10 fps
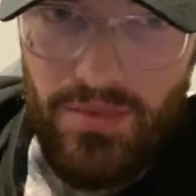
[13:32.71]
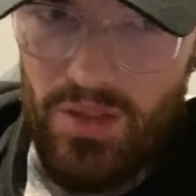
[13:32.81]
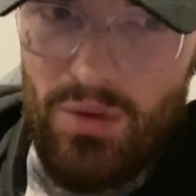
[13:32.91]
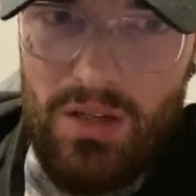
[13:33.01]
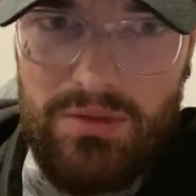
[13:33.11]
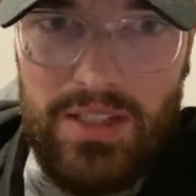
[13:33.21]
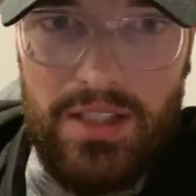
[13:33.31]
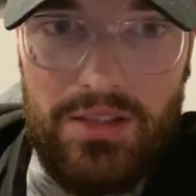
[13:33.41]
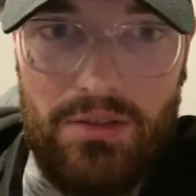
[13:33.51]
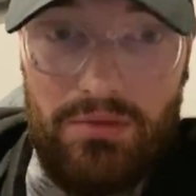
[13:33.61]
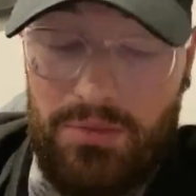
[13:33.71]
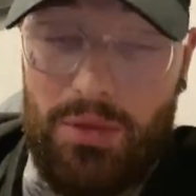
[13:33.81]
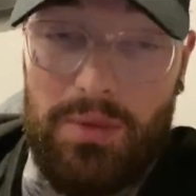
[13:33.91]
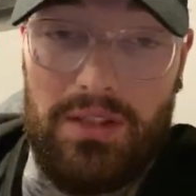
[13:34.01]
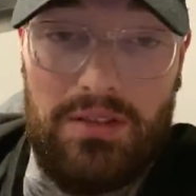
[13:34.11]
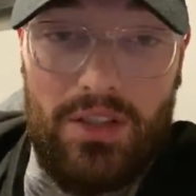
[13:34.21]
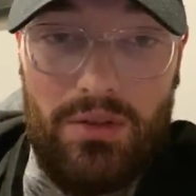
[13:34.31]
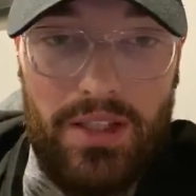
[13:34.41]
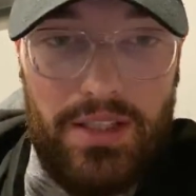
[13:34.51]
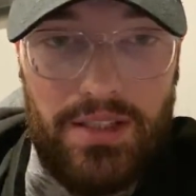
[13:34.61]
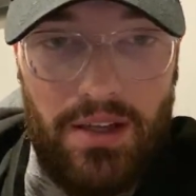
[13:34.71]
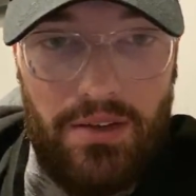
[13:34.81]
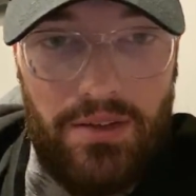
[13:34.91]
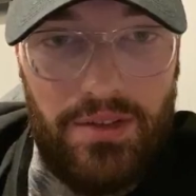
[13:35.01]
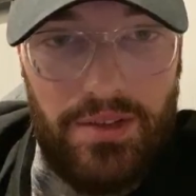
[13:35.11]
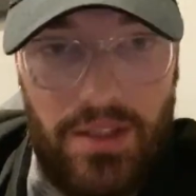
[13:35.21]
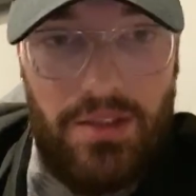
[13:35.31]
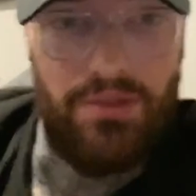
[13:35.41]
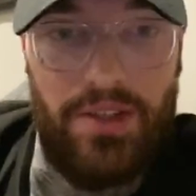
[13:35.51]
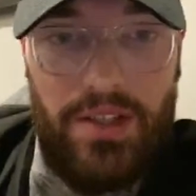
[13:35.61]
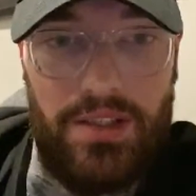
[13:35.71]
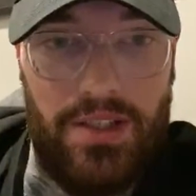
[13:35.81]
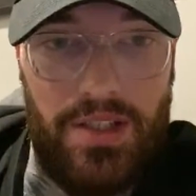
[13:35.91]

Well, nearly two. It was probably 2 years now, nearly 3 years.